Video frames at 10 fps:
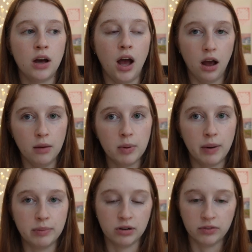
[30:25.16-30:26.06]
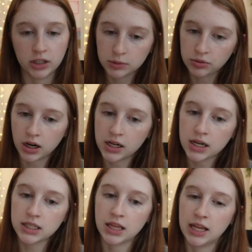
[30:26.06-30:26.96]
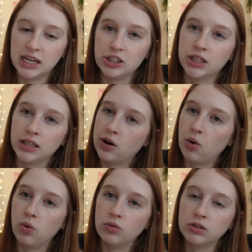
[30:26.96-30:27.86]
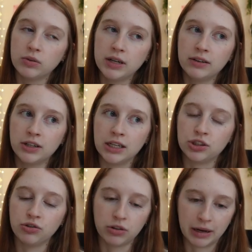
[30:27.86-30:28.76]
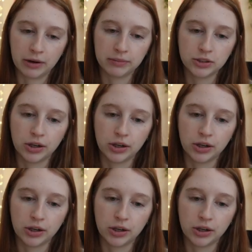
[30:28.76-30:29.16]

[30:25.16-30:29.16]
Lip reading: up my previous products, and then they just get like old or whatever, and I just throw them out.